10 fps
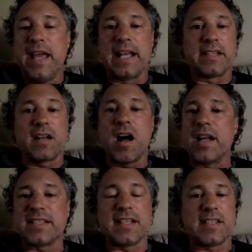It's a
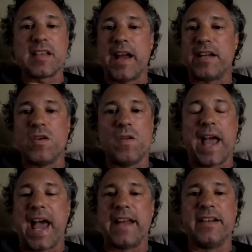constant cycle.
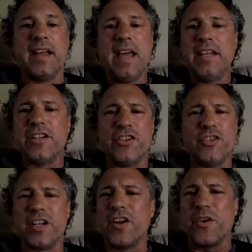And,
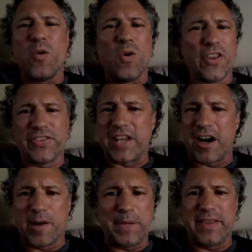you can go to all the
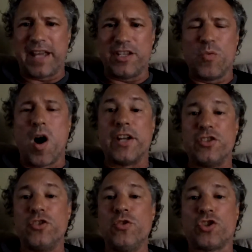therapy that you want.
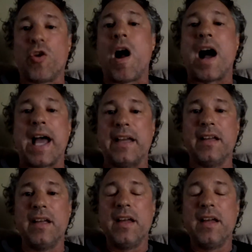You try,